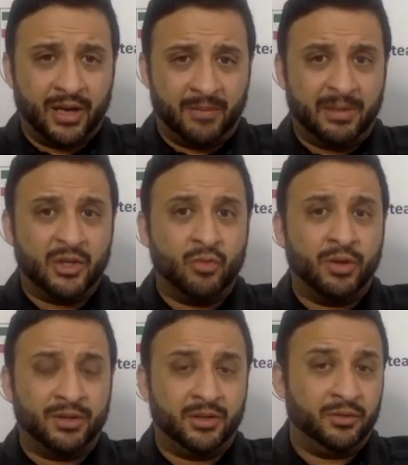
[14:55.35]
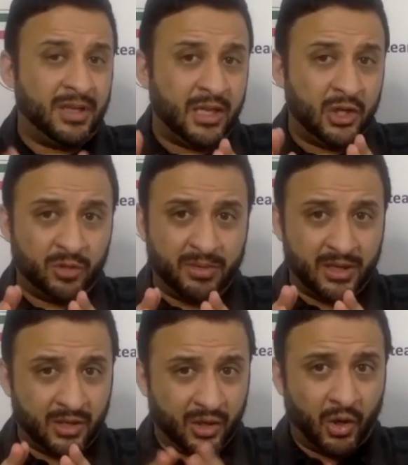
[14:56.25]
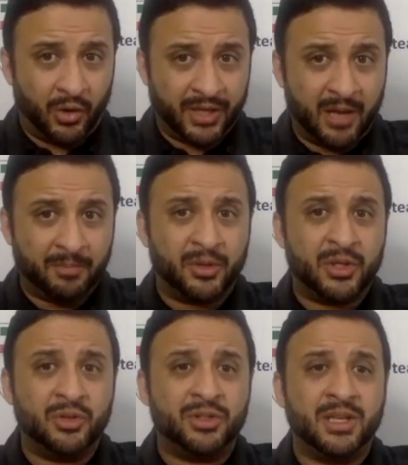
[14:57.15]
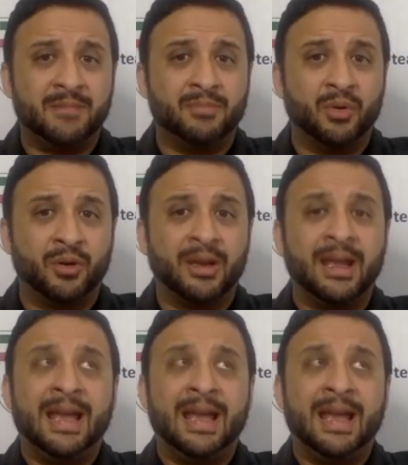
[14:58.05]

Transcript: I mean, do you think he should be called up, or do you see him more